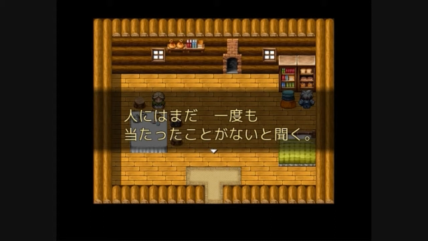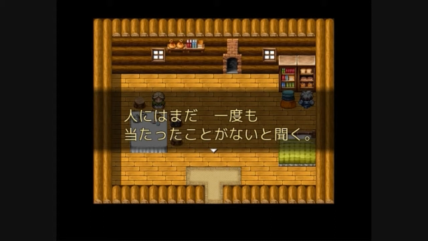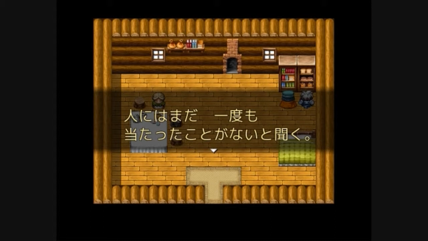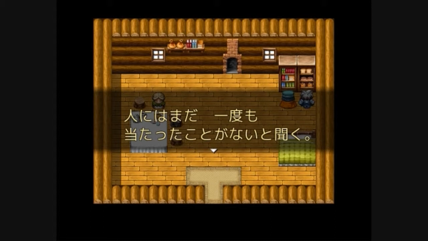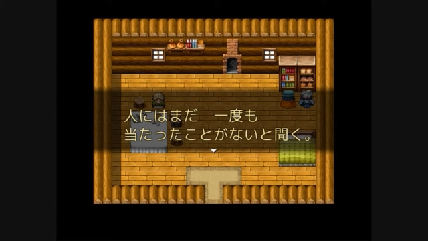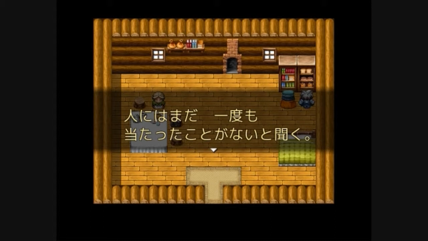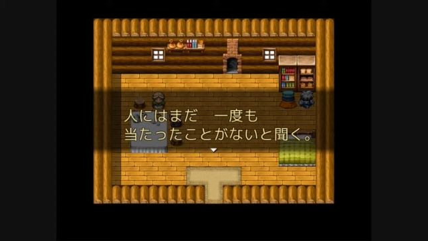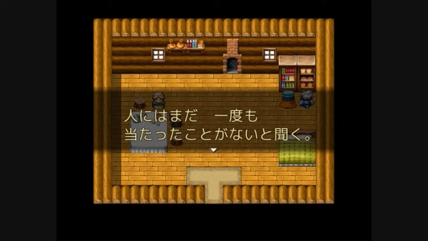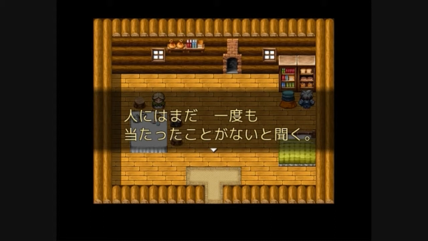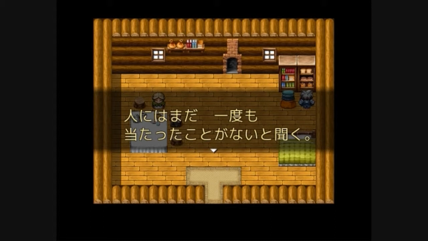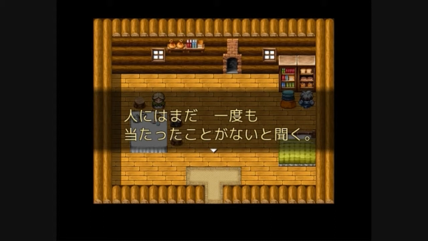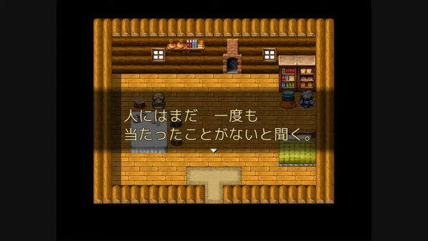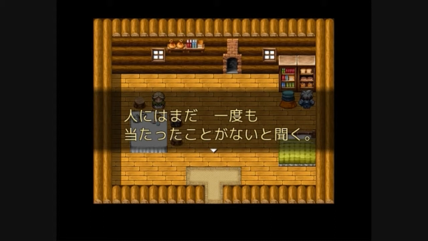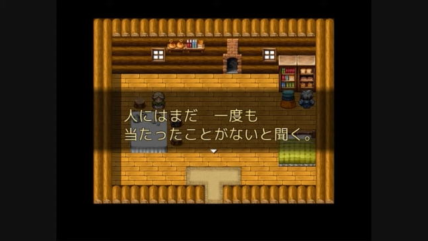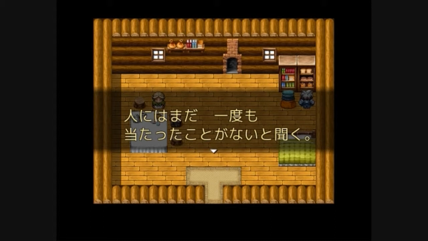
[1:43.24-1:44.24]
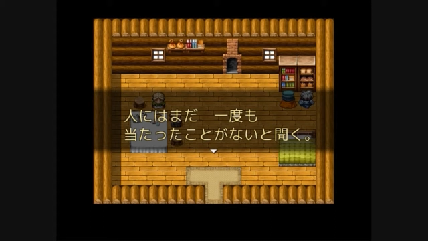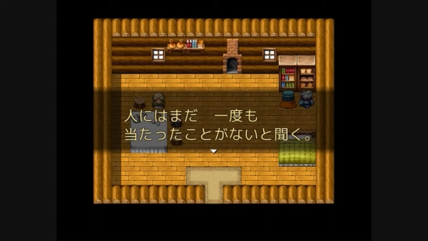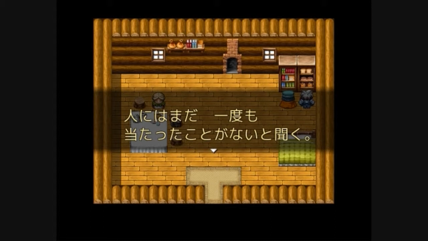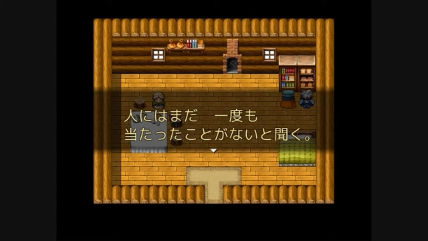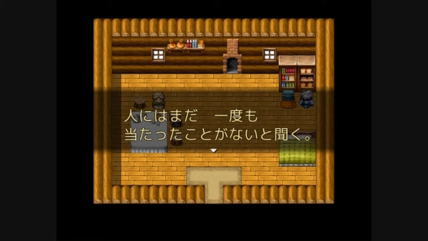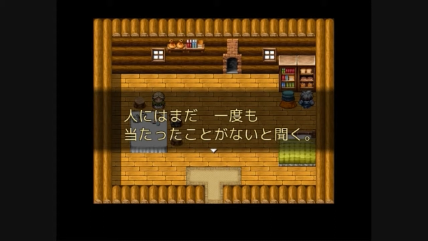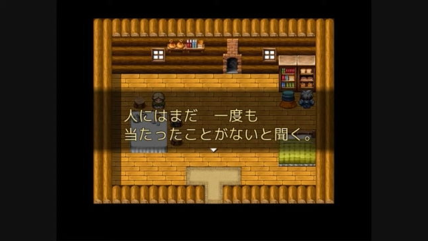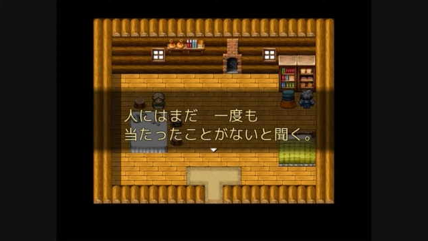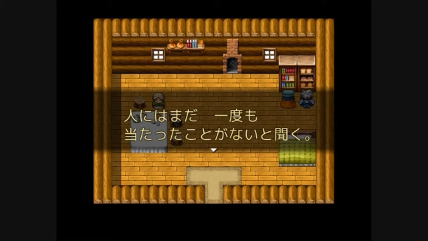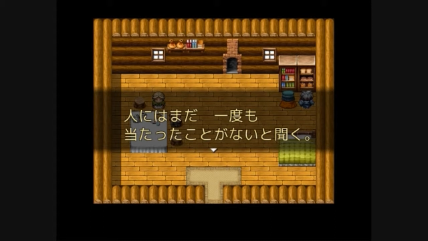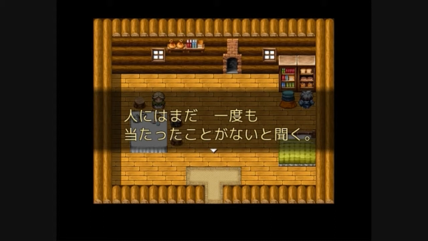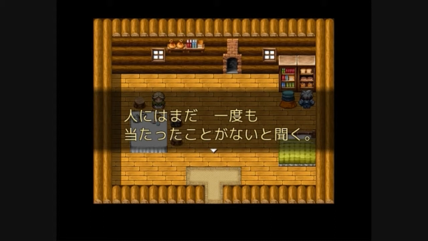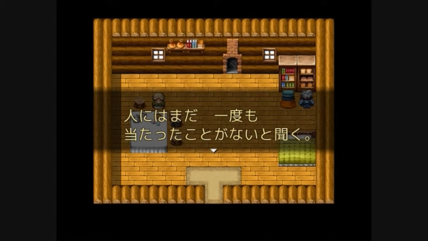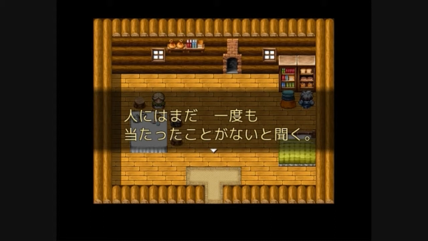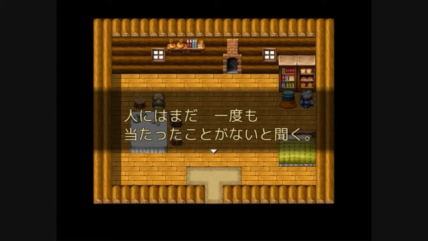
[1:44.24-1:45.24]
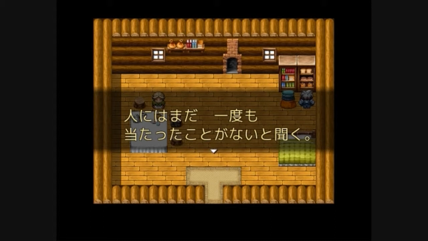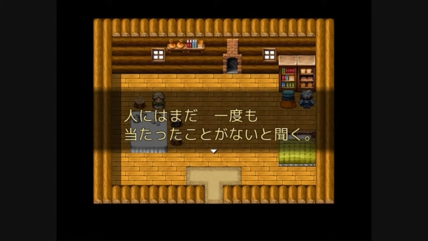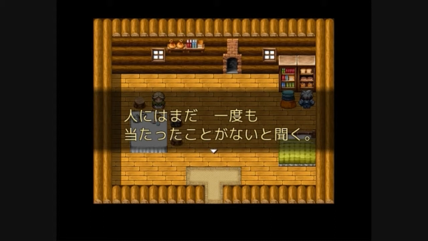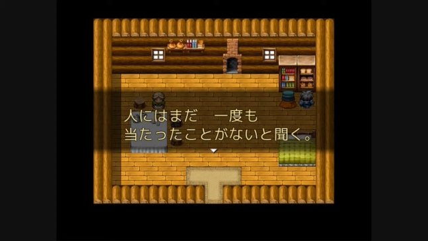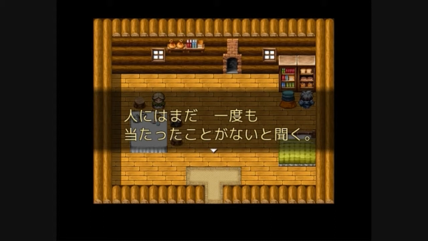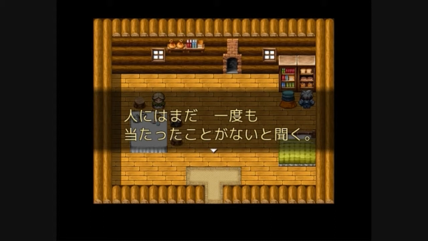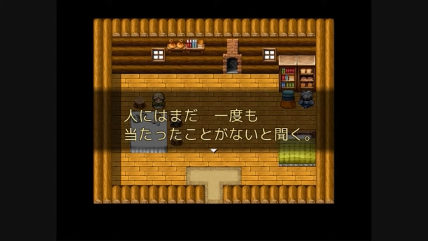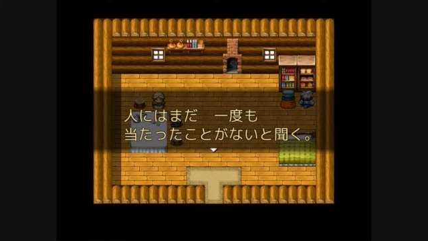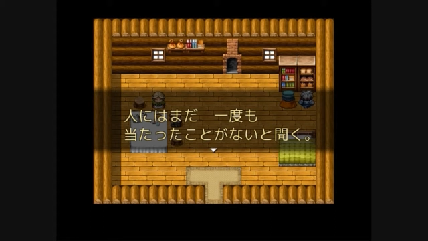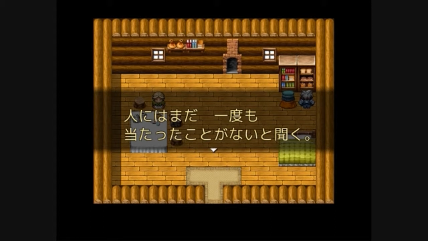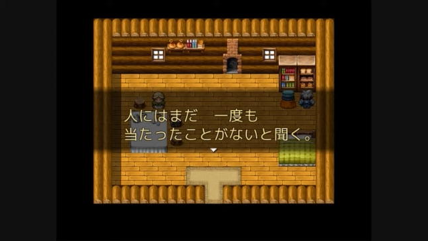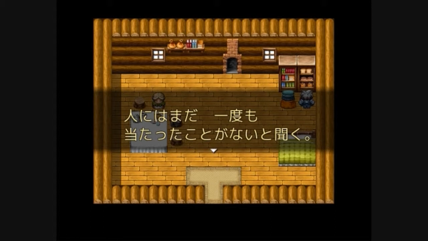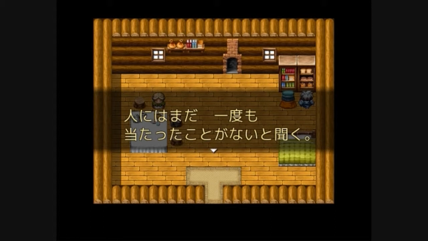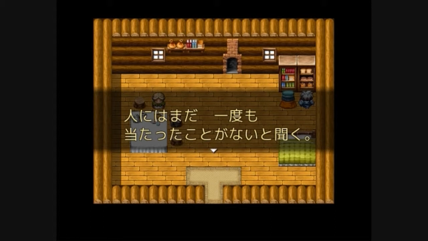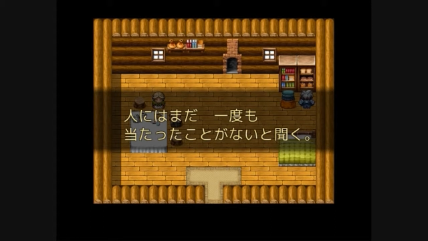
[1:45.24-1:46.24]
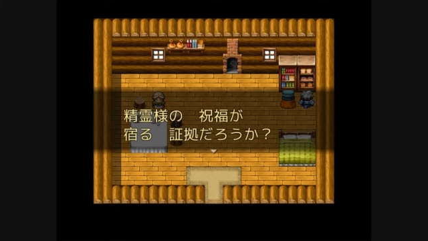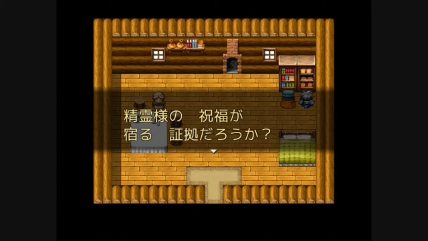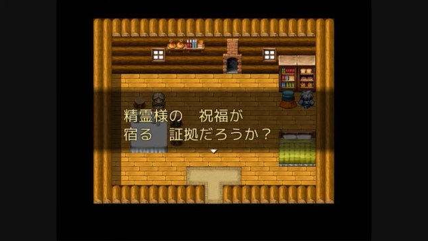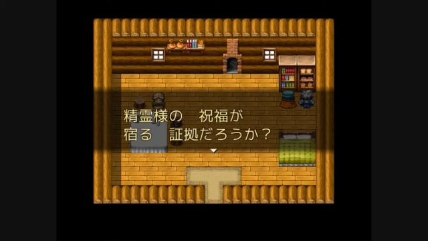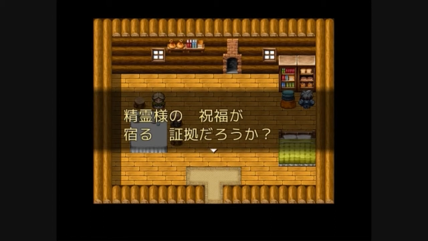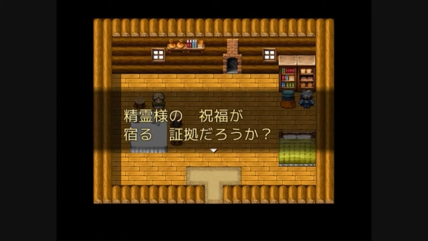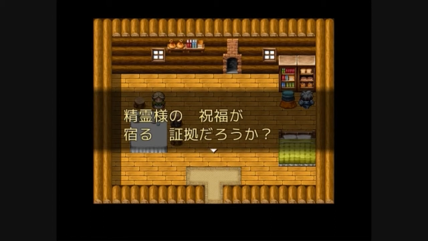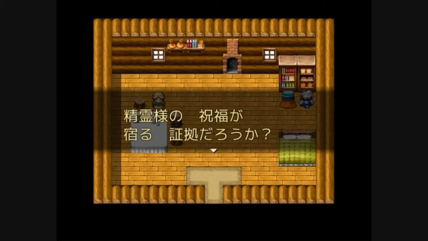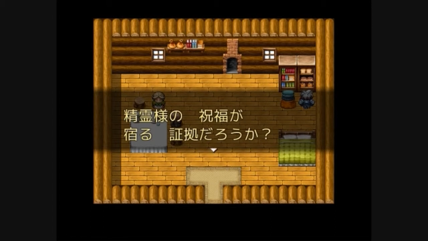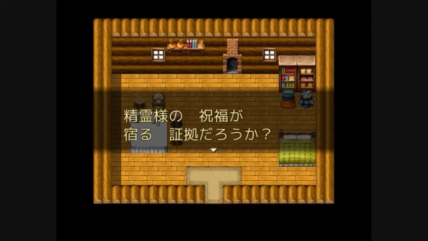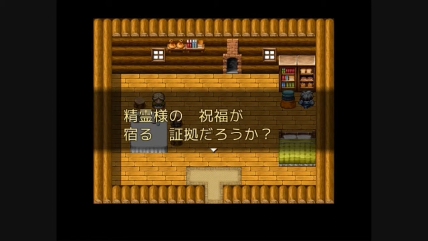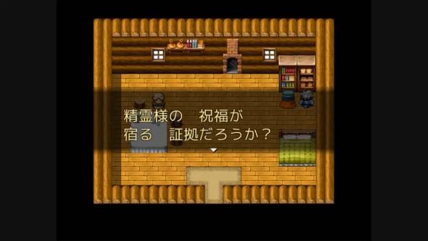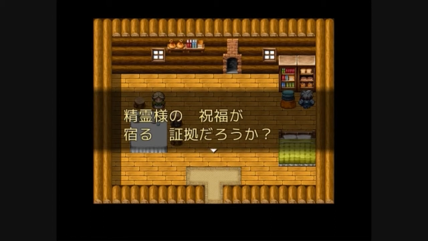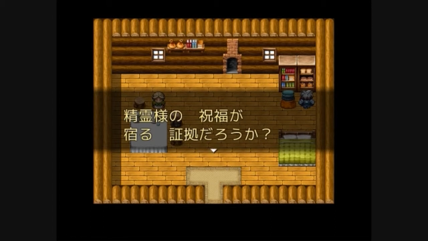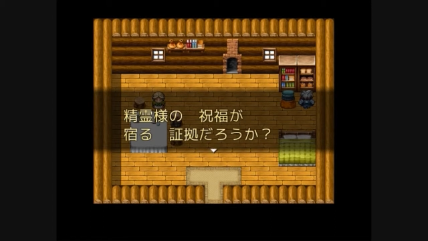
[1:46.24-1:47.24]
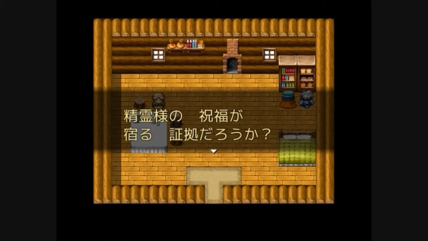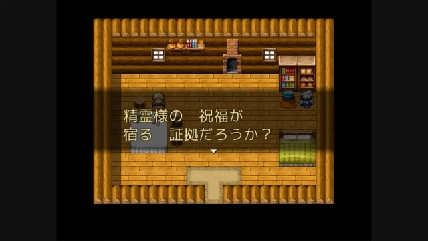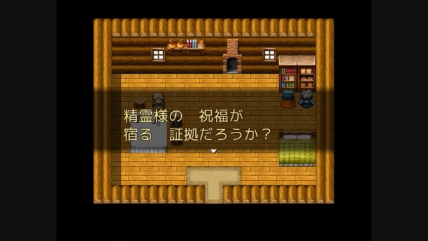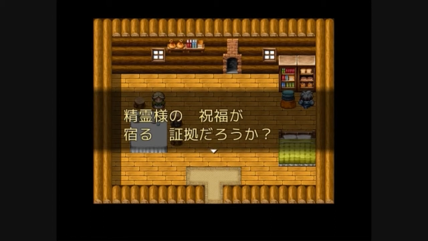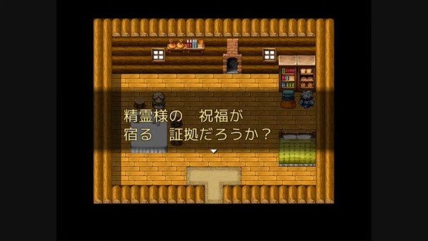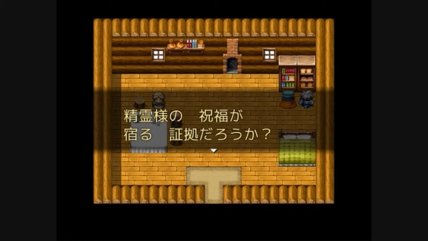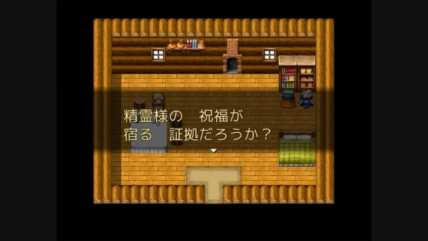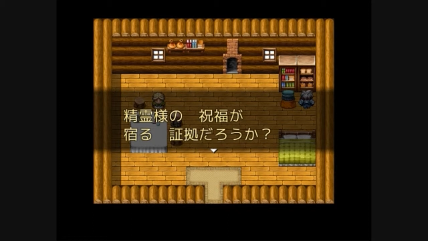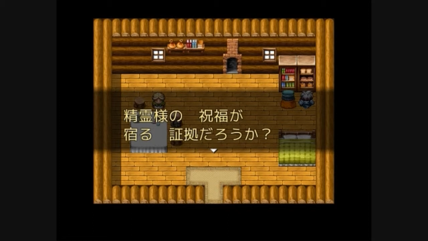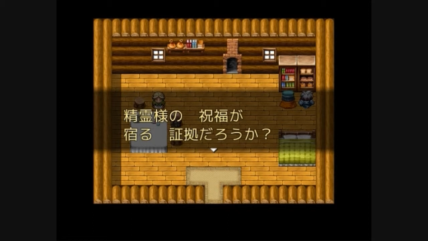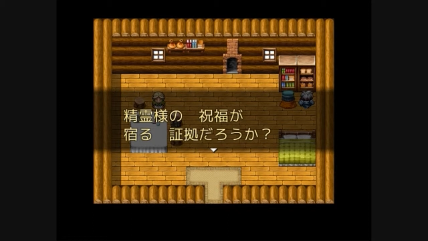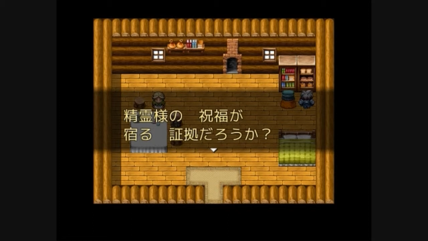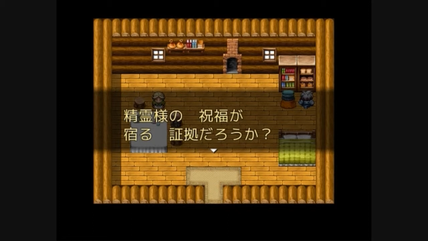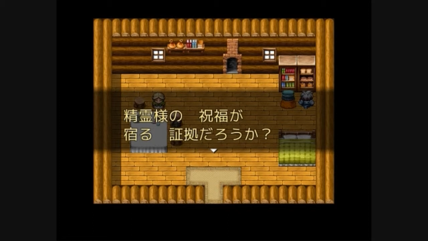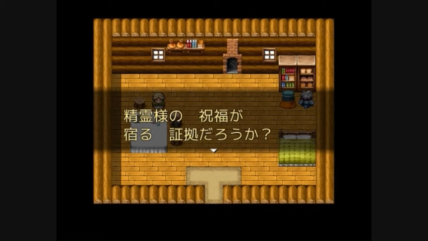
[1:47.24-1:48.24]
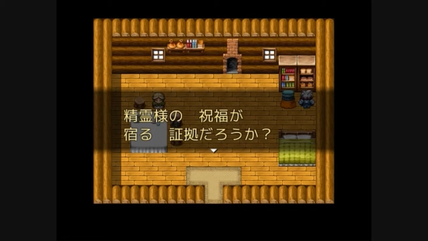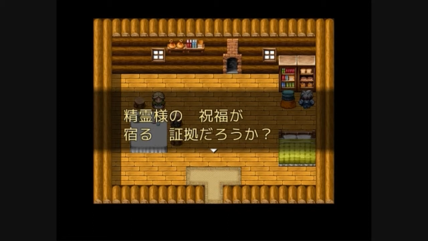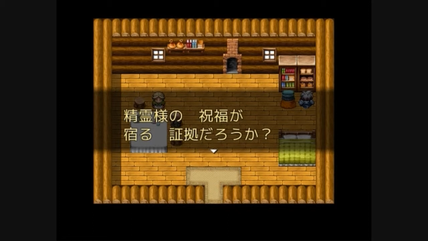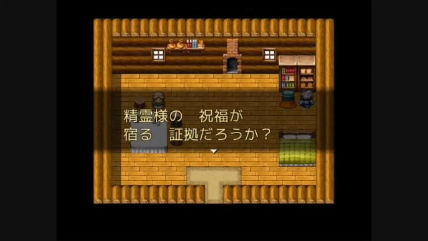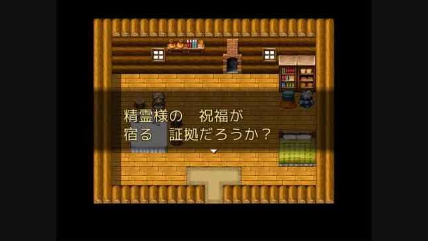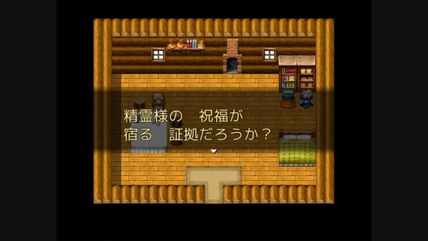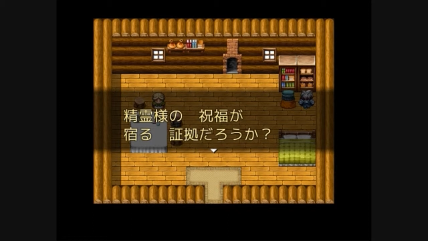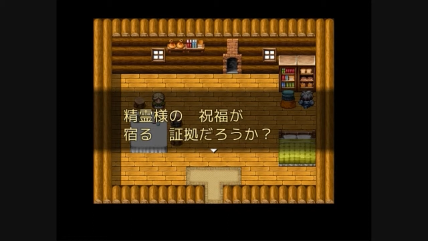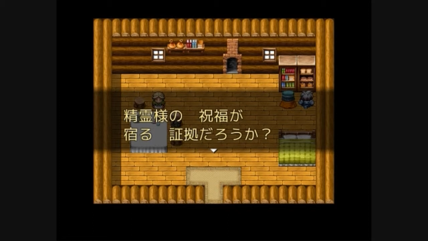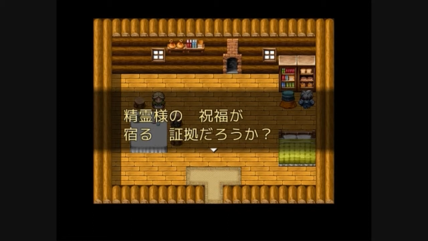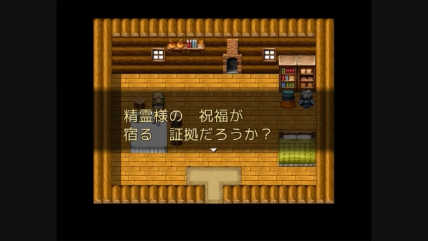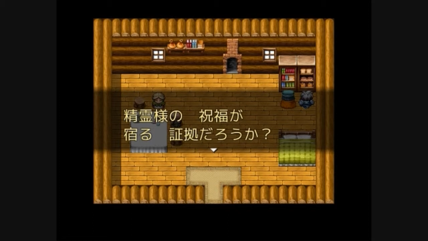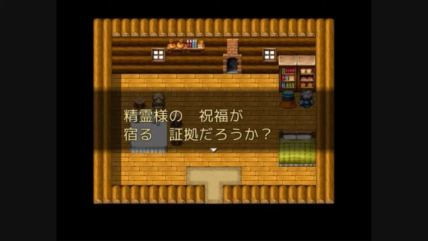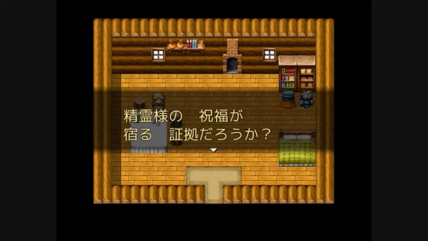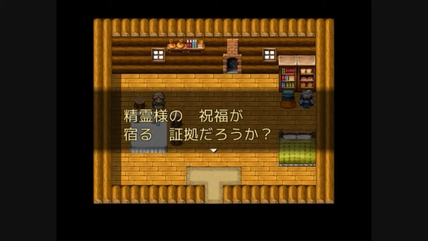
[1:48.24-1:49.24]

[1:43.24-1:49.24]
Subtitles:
Nobody's mouth can be seen.